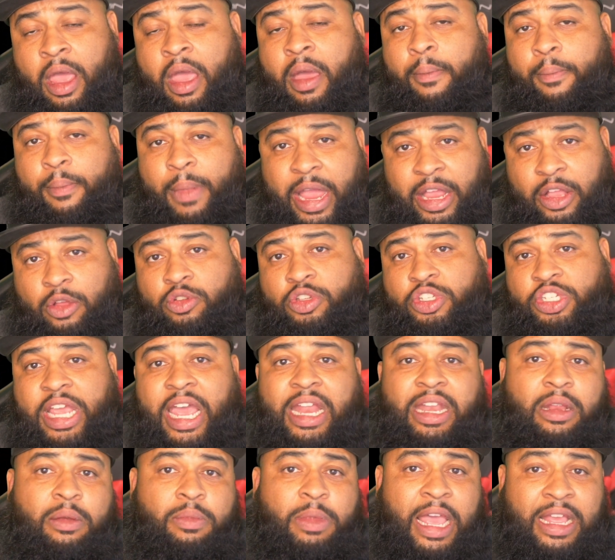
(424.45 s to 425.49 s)
Michael
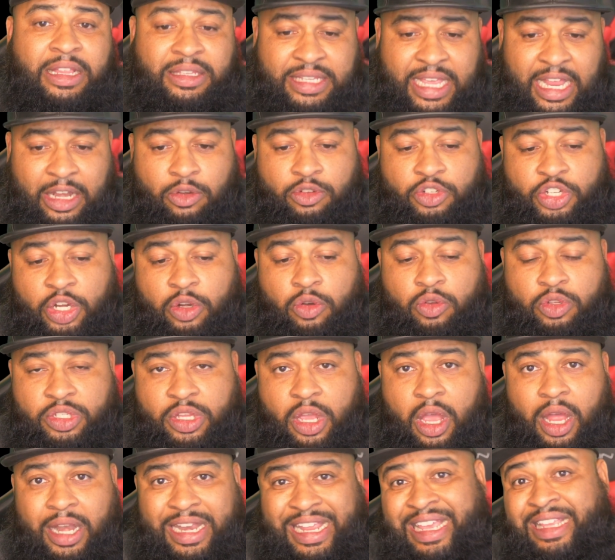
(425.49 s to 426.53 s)
Shannon as General
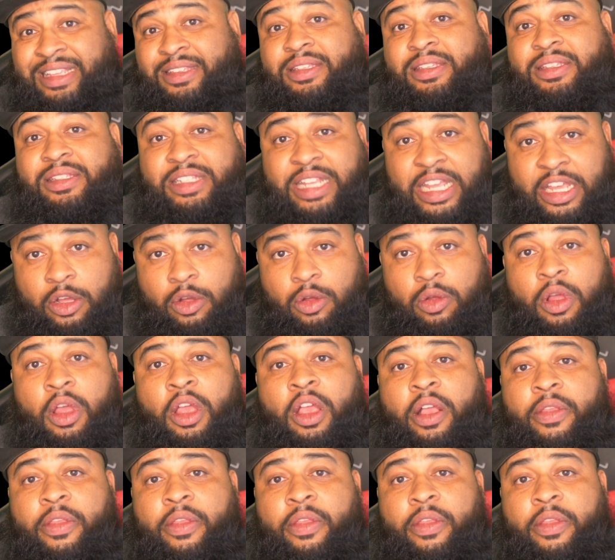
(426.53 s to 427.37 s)
Zod is still